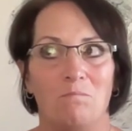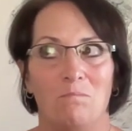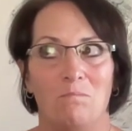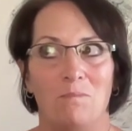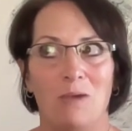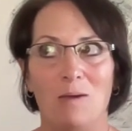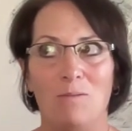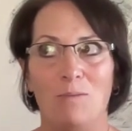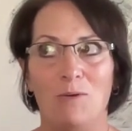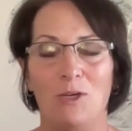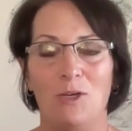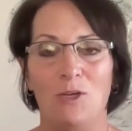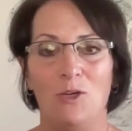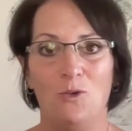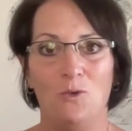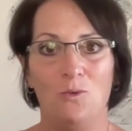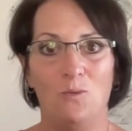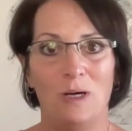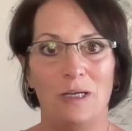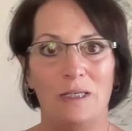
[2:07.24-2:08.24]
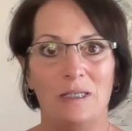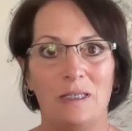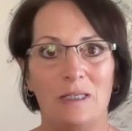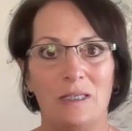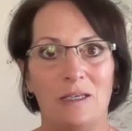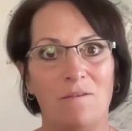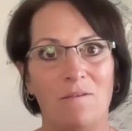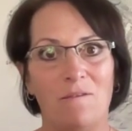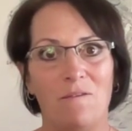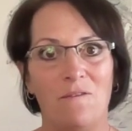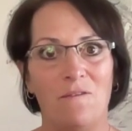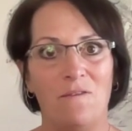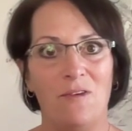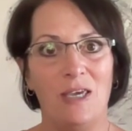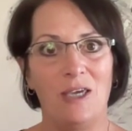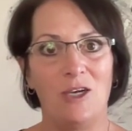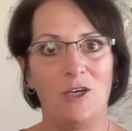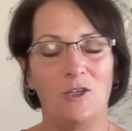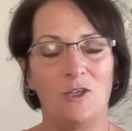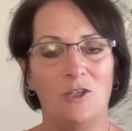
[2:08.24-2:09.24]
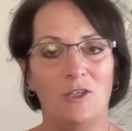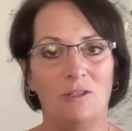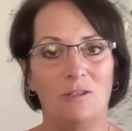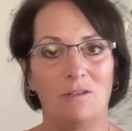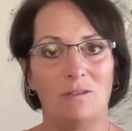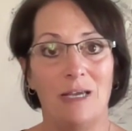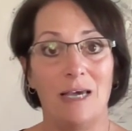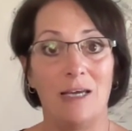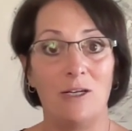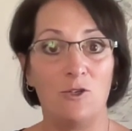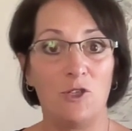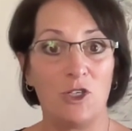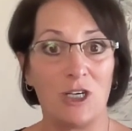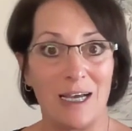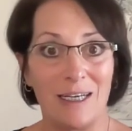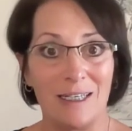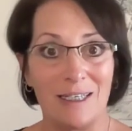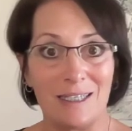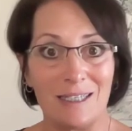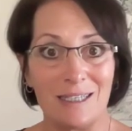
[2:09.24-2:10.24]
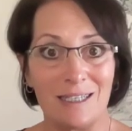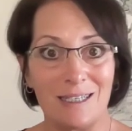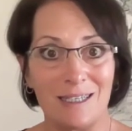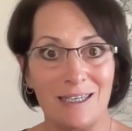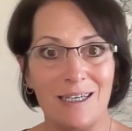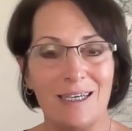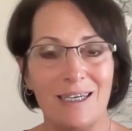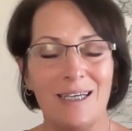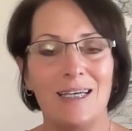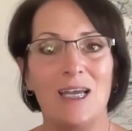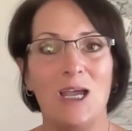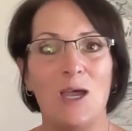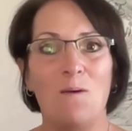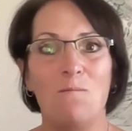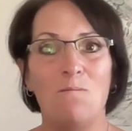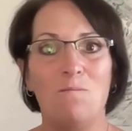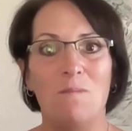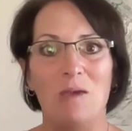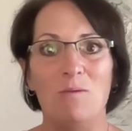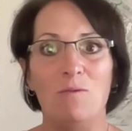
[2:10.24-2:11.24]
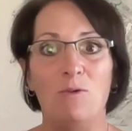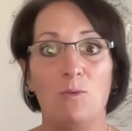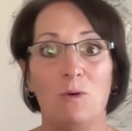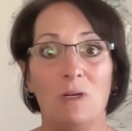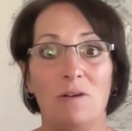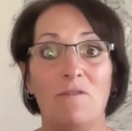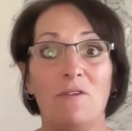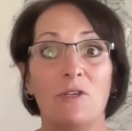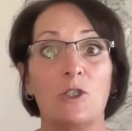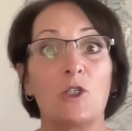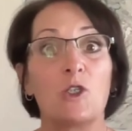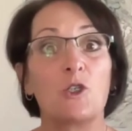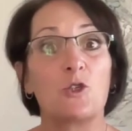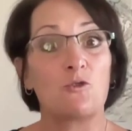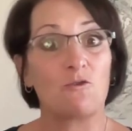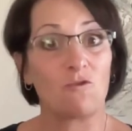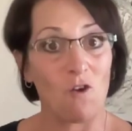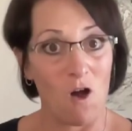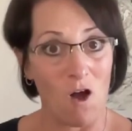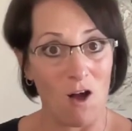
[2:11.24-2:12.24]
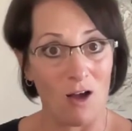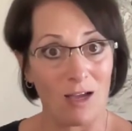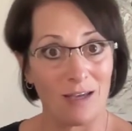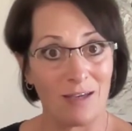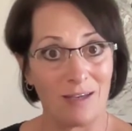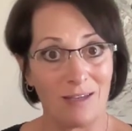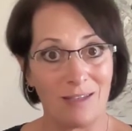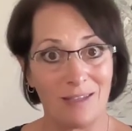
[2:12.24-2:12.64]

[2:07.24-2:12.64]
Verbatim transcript: Maybe you want to feel energized. Maybe you want to feel strong.